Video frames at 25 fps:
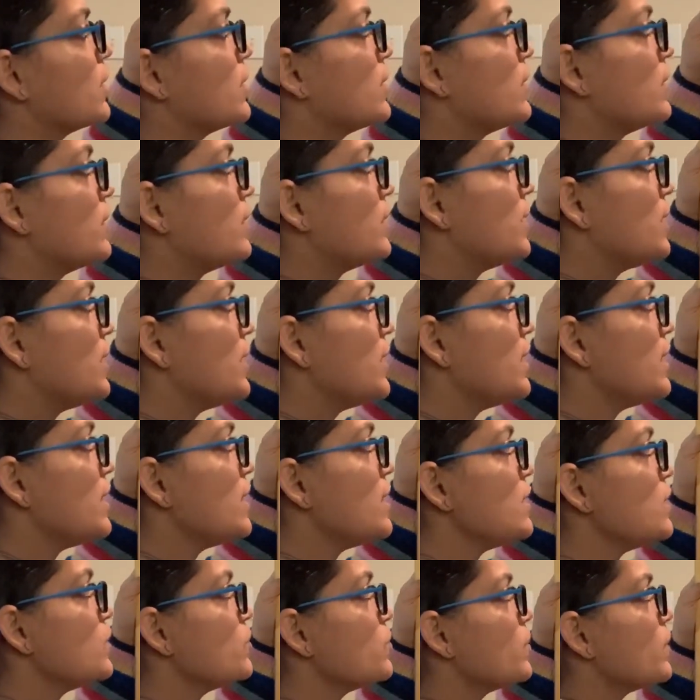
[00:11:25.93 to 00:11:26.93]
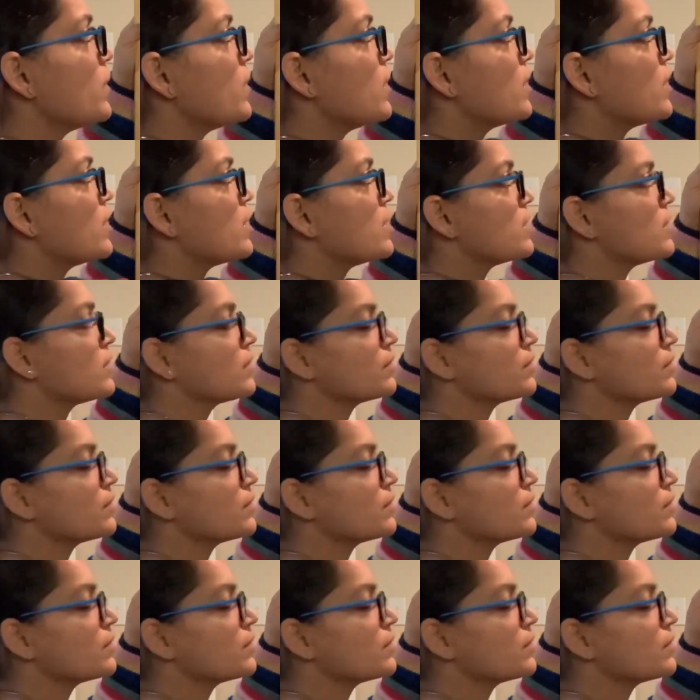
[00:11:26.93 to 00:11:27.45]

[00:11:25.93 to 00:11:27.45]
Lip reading: These words